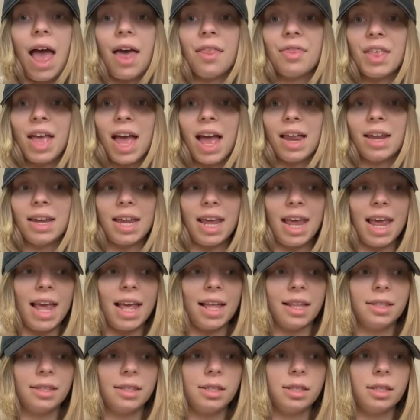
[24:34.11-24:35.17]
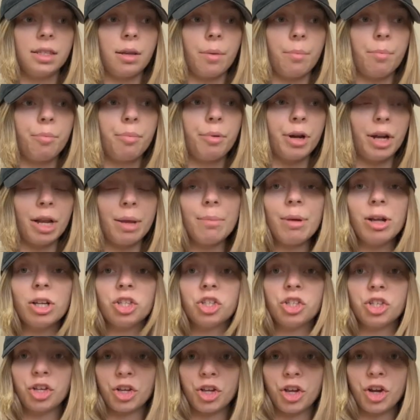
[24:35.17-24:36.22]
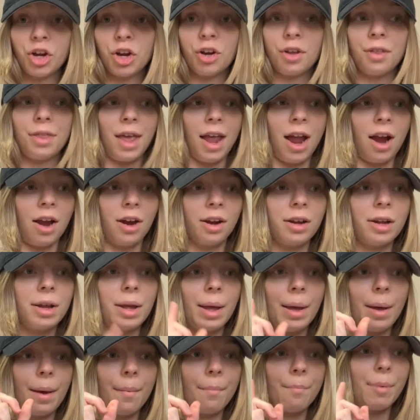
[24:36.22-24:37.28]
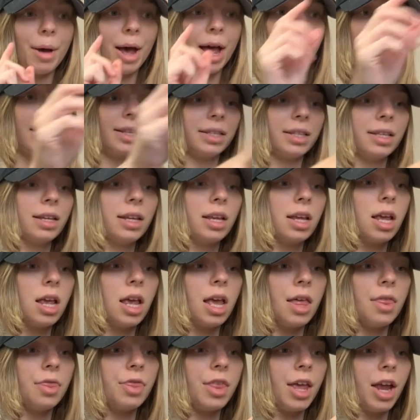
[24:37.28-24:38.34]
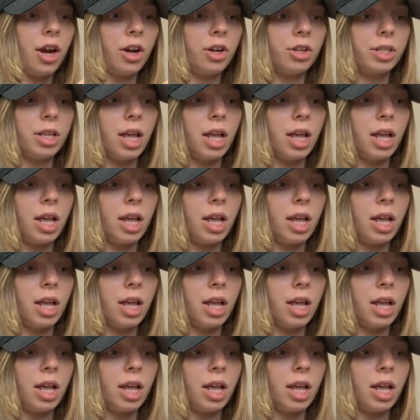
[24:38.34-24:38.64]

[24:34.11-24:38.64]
then it's pretty much secure there. But there's